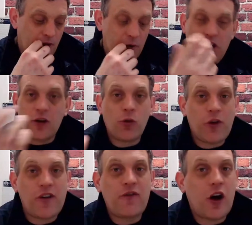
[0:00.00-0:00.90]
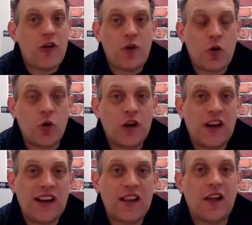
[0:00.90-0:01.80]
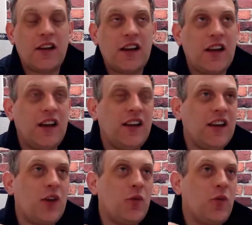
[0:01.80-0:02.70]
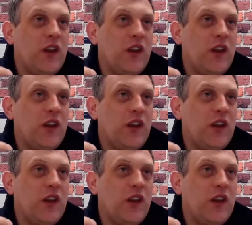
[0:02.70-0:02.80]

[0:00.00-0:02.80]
So we can always advise you accordingly, and you know,